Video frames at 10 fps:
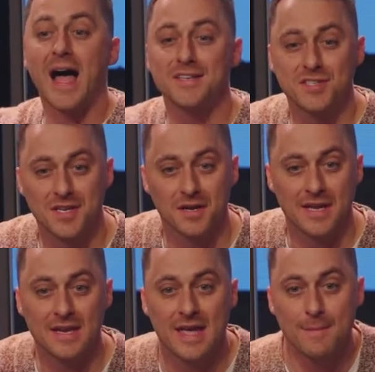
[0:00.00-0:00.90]
I
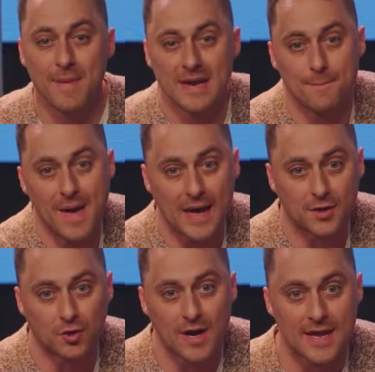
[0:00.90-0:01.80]
studied and made a
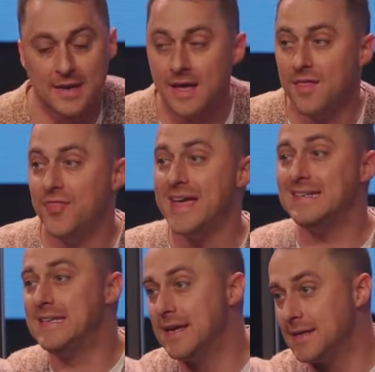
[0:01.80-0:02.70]
bad grade.
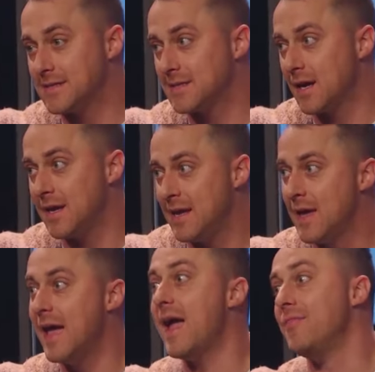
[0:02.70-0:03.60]
They didn't
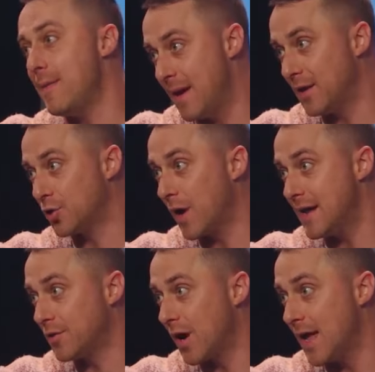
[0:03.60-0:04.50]
study, and they made a
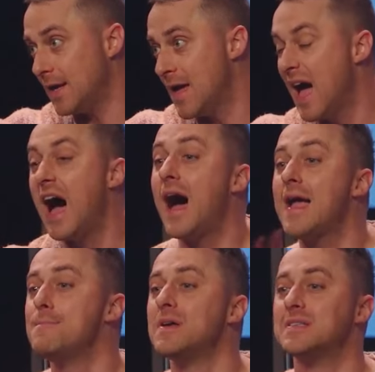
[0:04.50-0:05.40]
great grade.
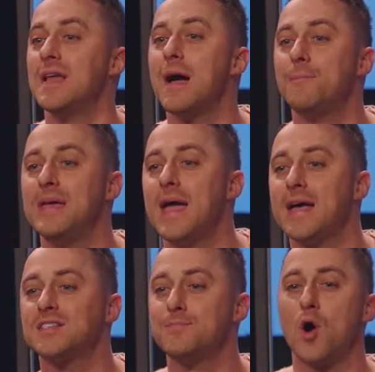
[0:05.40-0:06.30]
I must not be
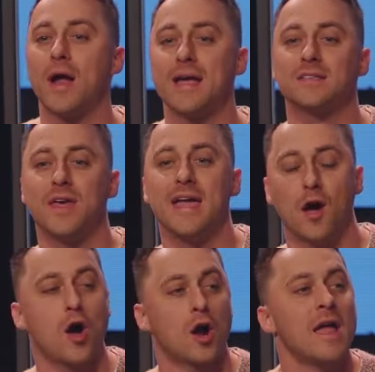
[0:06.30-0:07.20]
as smart as
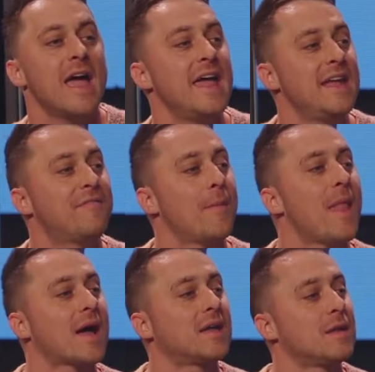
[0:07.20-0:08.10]
they are, and if
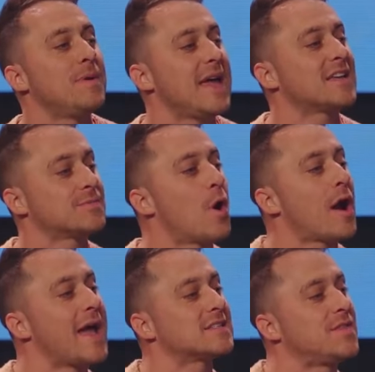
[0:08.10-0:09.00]
I'm not going to be as
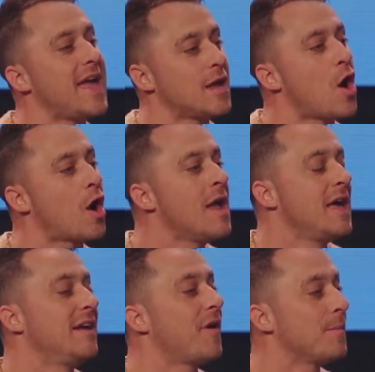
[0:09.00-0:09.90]
smart as they are,
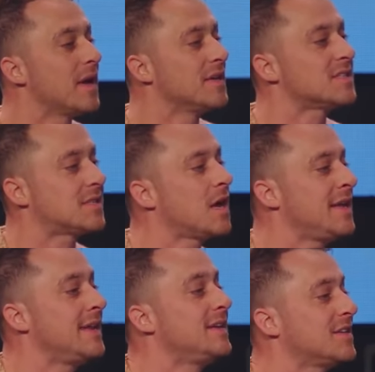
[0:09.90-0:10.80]
and if I'm going to
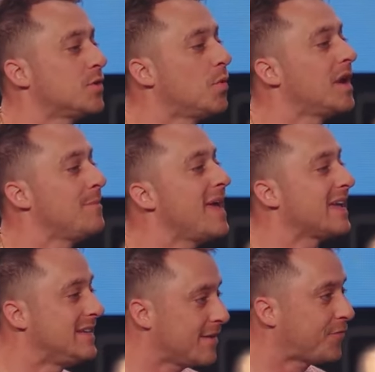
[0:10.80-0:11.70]
study and it doesn't really make a